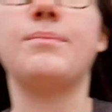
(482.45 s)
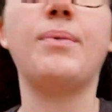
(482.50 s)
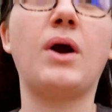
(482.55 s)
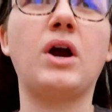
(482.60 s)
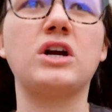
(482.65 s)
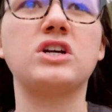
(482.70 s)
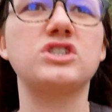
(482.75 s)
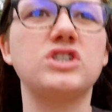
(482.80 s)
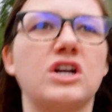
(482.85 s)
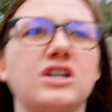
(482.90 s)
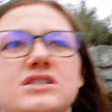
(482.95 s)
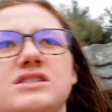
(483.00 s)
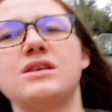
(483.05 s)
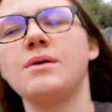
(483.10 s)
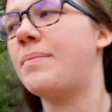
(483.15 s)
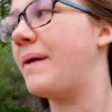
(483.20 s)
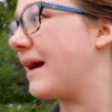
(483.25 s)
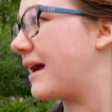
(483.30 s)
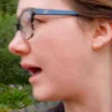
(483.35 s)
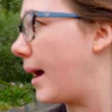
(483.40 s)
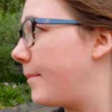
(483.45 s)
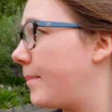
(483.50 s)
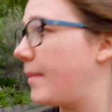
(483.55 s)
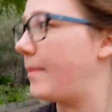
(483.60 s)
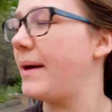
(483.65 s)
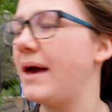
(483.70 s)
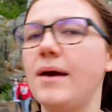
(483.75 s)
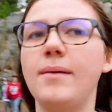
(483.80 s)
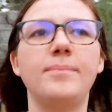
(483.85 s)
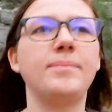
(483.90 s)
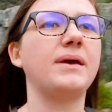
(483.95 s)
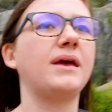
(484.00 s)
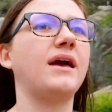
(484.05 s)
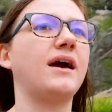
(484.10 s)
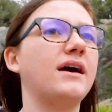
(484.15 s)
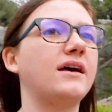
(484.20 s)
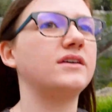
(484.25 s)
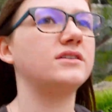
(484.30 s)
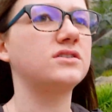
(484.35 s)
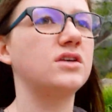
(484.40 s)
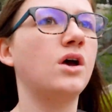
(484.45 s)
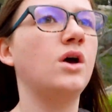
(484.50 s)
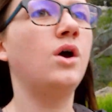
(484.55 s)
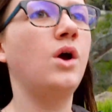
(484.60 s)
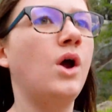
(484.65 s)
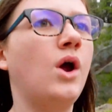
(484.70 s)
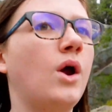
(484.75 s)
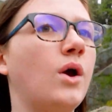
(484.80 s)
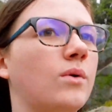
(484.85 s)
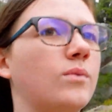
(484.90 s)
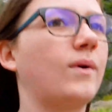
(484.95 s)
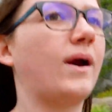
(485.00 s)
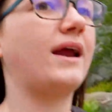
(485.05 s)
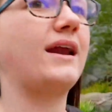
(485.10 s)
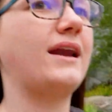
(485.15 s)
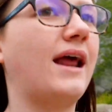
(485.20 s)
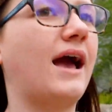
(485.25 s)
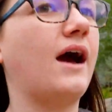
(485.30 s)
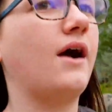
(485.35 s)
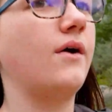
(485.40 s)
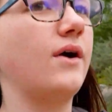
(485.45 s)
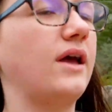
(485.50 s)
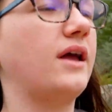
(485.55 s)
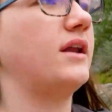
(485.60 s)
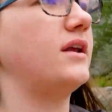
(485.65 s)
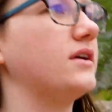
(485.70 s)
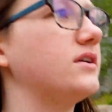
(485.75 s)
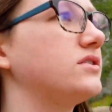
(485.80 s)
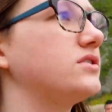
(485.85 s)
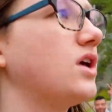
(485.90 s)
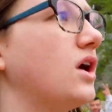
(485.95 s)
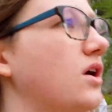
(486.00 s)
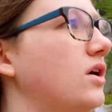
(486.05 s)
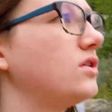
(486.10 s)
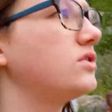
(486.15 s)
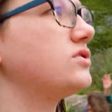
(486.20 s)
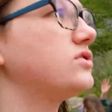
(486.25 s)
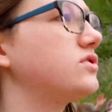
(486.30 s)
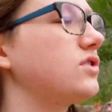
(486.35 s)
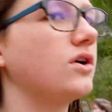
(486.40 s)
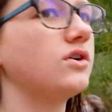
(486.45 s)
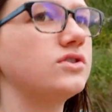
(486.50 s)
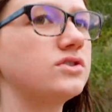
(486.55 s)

park starts to pick up a bit, because right now it is so